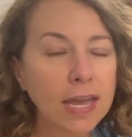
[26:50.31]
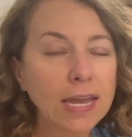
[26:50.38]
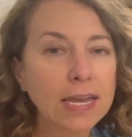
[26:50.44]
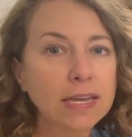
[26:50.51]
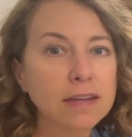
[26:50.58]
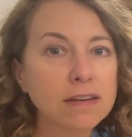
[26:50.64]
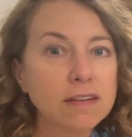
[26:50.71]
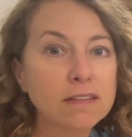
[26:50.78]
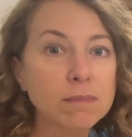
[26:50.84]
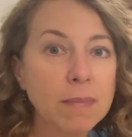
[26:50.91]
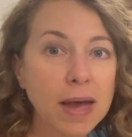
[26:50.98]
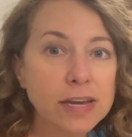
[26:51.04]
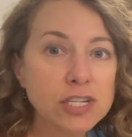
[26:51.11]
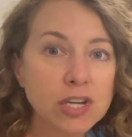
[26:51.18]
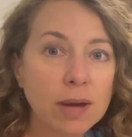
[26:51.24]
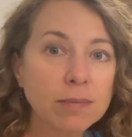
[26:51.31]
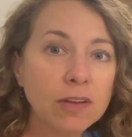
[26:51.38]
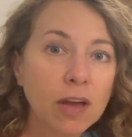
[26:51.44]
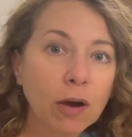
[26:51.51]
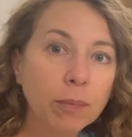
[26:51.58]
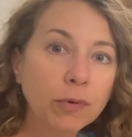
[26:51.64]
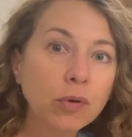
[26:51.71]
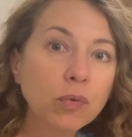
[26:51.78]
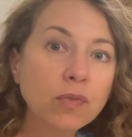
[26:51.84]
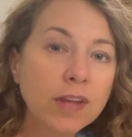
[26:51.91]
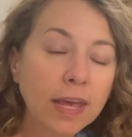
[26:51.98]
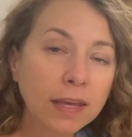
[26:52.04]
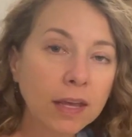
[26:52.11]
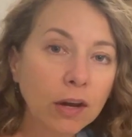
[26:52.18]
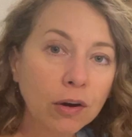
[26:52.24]
And it's my job to help you
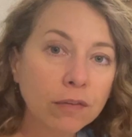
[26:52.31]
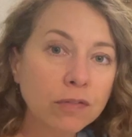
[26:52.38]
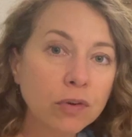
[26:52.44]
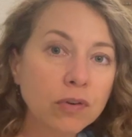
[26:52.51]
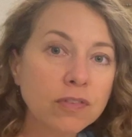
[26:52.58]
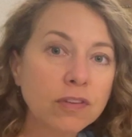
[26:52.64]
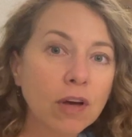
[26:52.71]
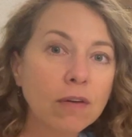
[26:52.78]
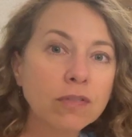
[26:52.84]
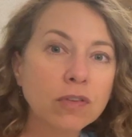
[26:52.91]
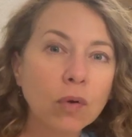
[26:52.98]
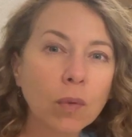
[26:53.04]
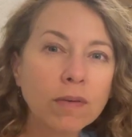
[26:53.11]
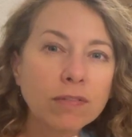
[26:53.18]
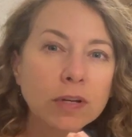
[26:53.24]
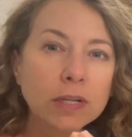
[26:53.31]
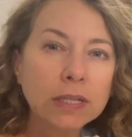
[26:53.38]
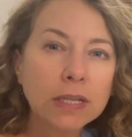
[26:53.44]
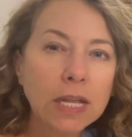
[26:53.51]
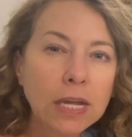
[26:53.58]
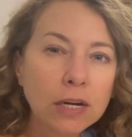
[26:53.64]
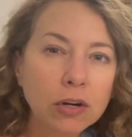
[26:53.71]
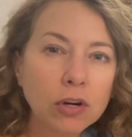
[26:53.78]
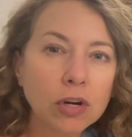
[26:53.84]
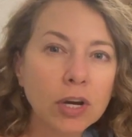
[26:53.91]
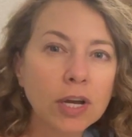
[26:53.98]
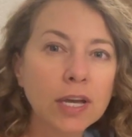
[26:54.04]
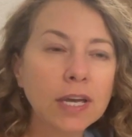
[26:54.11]
take care of yourself. So if clutter